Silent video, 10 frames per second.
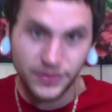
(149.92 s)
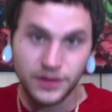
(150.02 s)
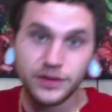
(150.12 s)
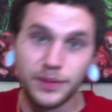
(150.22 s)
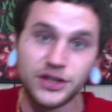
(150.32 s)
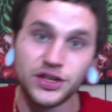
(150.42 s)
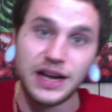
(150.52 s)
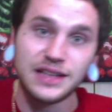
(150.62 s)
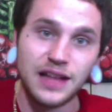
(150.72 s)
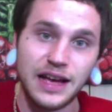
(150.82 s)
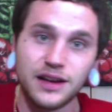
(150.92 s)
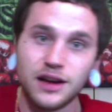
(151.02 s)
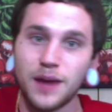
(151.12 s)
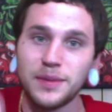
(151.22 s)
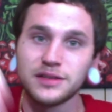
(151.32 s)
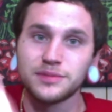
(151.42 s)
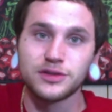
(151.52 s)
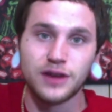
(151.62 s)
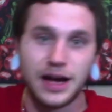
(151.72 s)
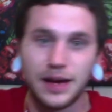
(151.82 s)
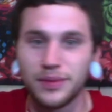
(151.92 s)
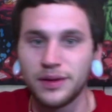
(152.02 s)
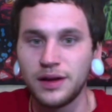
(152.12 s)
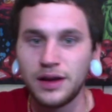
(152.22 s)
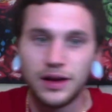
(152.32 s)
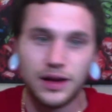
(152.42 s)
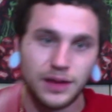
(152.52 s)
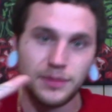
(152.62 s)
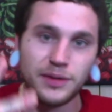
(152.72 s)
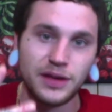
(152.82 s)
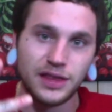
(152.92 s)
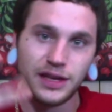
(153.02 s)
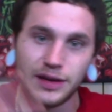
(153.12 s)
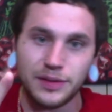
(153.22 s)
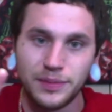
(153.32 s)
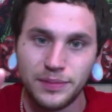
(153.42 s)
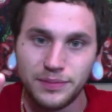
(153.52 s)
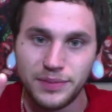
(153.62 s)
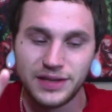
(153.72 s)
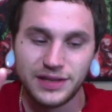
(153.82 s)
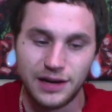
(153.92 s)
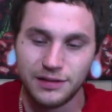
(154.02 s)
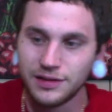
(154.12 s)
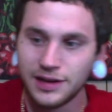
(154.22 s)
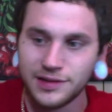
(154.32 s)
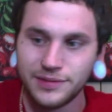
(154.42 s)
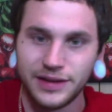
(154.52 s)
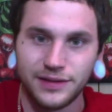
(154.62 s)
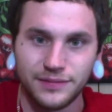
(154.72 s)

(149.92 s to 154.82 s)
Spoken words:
So make sure you guys like, comment, subscribe. Let me know what you think. Peace out till next week.